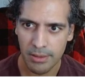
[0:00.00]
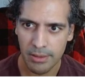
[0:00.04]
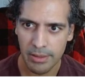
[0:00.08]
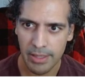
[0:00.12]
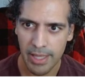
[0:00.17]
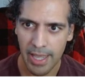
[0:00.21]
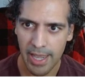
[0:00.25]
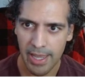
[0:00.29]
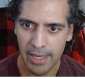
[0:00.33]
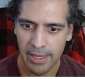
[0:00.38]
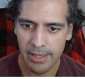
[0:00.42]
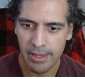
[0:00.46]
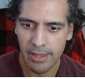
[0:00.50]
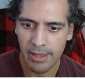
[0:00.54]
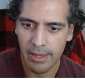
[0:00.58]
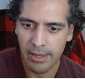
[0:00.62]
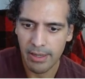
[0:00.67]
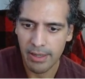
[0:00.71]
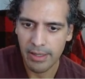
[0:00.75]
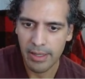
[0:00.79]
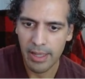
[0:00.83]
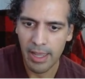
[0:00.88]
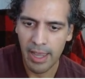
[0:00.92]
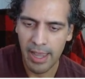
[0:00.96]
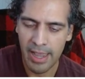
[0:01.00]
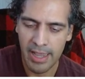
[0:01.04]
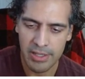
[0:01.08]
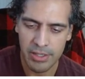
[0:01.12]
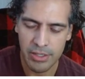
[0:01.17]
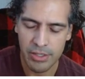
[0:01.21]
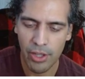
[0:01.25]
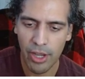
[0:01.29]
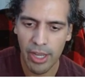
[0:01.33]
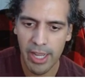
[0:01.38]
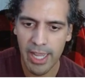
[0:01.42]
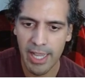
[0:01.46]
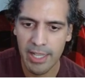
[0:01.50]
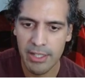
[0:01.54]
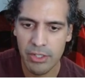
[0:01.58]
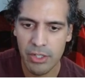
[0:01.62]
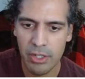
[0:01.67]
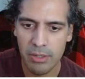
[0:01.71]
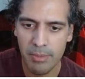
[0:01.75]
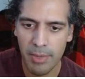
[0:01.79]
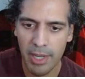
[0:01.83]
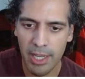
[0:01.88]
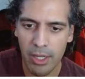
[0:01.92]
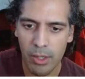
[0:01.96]
that has not
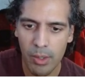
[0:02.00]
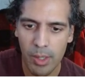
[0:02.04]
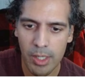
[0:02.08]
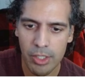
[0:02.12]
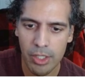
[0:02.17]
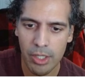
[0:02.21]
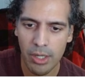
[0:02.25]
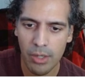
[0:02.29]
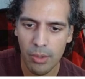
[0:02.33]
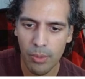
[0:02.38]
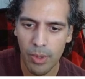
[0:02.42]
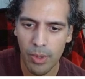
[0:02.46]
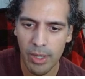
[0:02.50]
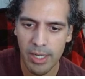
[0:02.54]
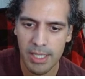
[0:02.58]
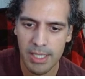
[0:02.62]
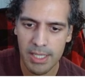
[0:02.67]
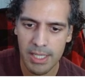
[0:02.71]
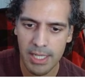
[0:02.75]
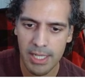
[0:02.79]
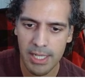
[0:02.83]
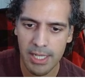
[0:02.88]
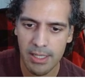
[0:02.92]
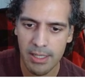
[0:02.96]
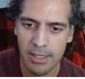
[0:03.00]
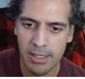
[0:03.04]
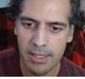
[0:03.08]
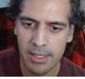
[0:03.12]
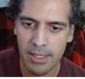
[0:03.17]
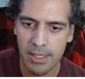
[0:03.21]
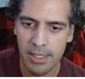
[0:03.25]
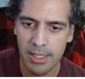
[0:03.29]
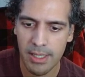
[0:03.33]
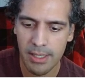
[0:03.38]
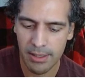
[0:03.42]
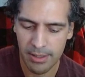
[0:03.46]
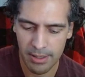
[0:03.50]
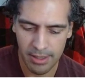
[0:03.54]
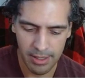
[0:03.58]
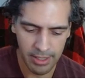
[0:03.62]
answered my question of what is an indice.